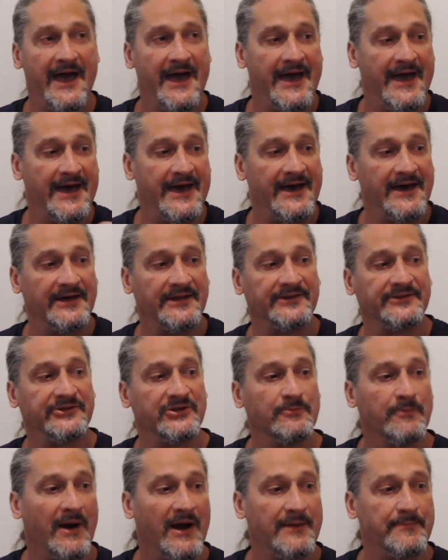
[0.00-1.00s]

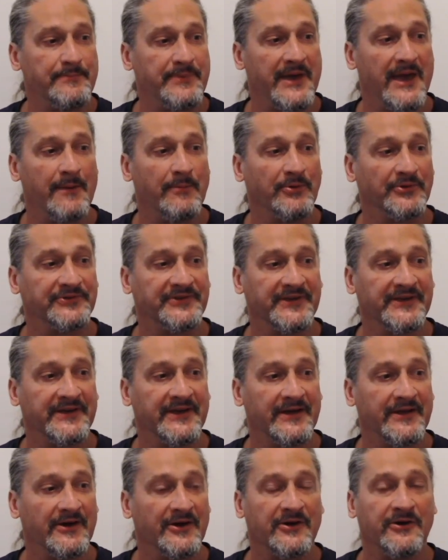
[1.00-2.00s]
and you might be able to
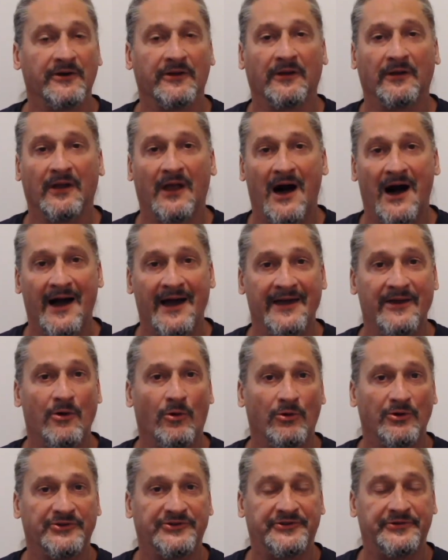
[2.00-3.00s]
get a good
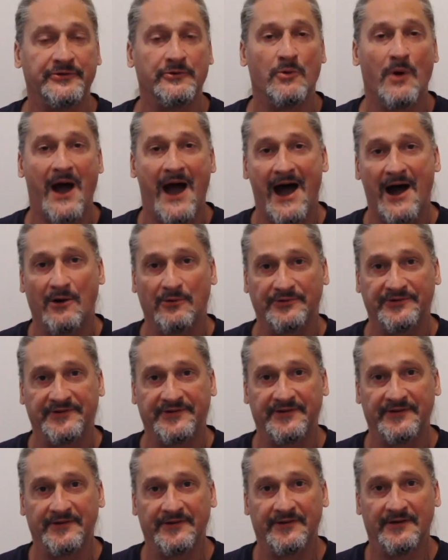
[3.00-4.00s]
line or two
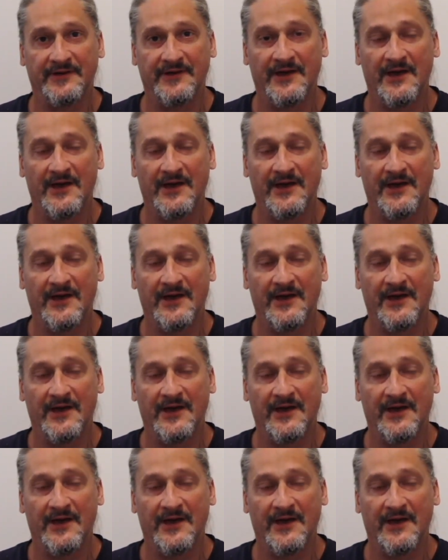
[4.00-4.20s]
out.